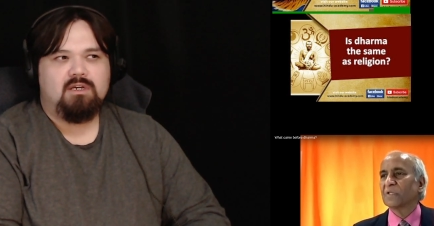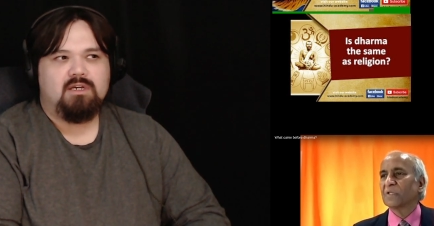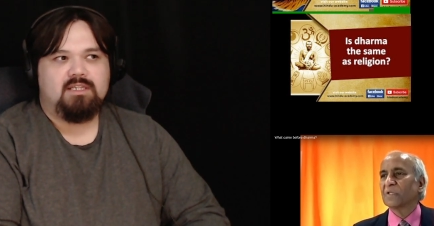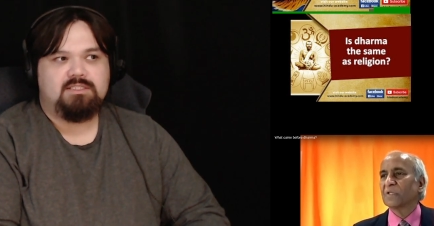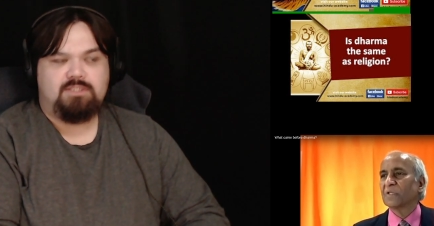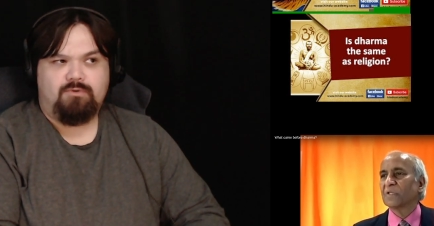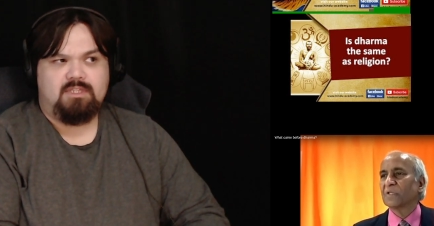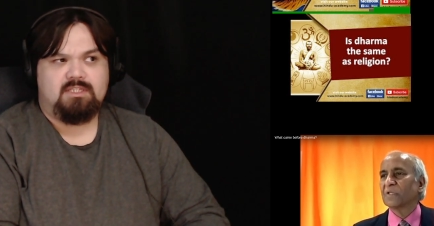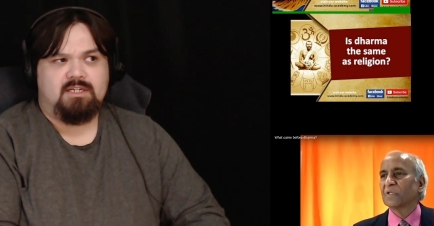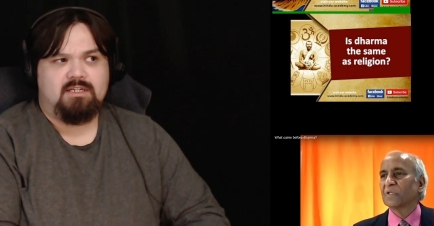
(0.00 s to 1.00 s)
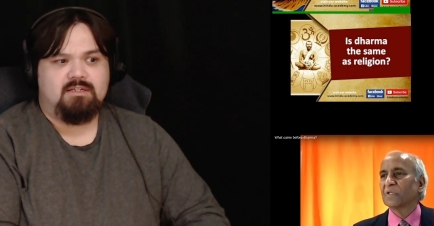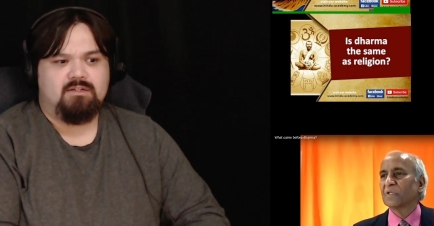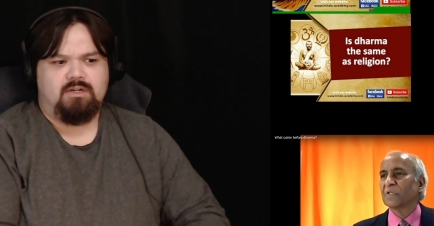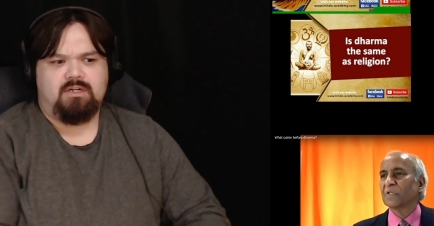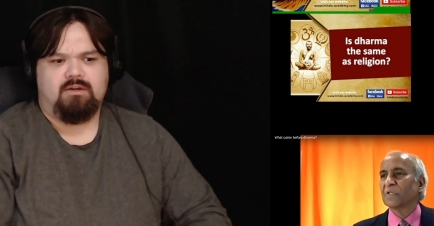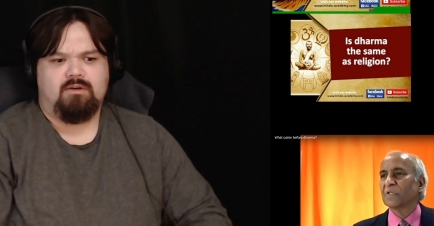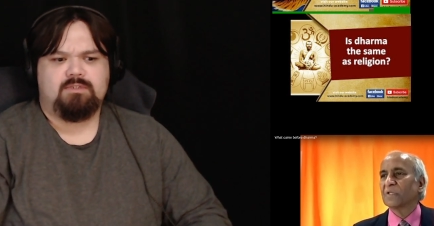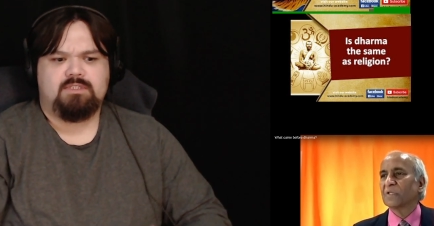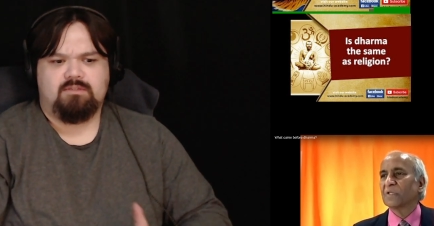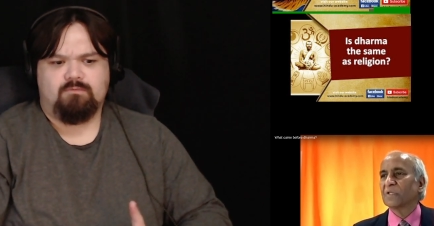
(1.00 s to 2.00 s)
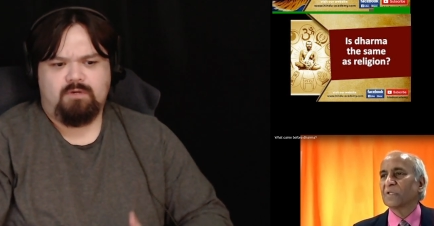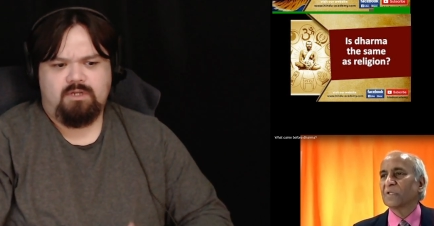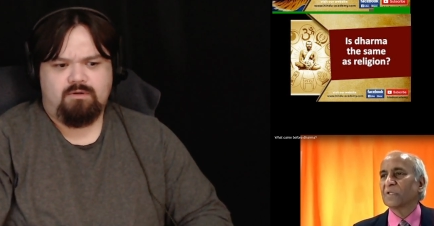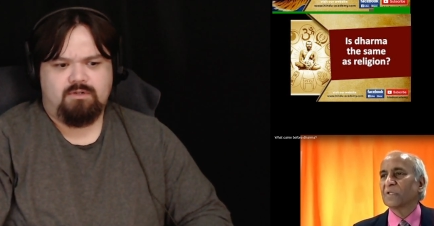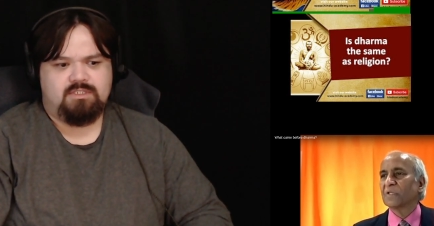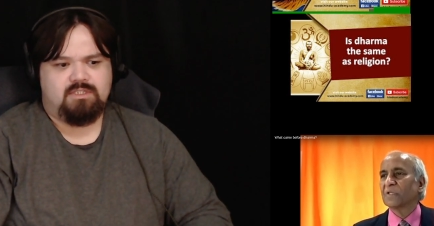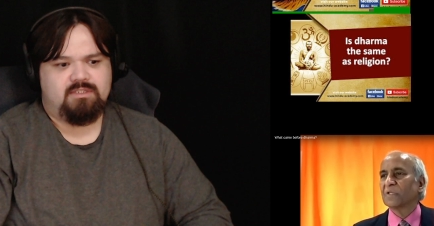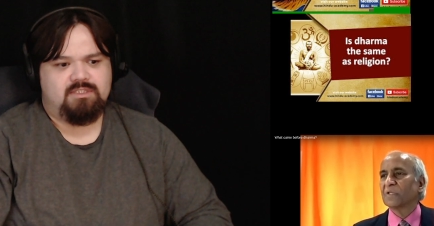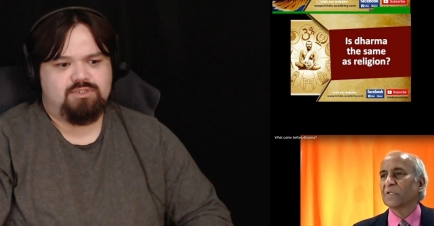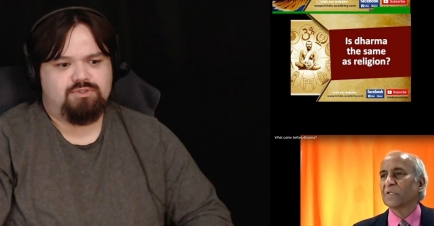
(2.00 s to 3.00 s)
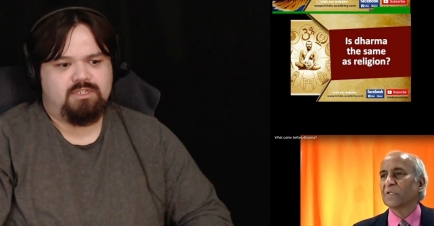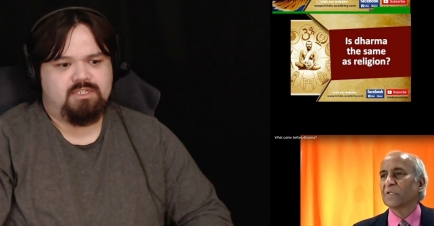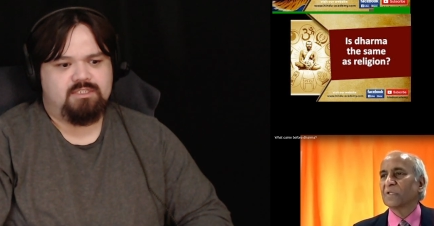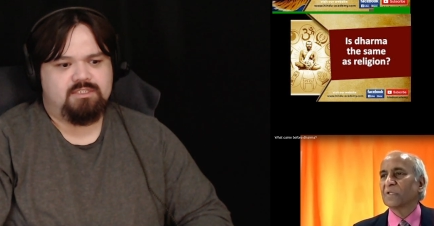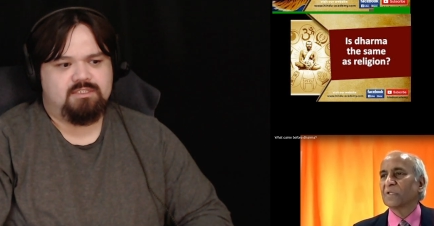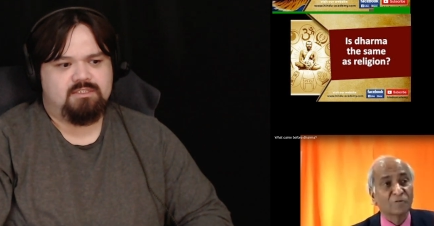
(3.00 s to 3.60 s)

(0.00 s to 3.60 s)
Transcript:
Speaker 1: Is the Rita, or was it the wood, or is it the trees?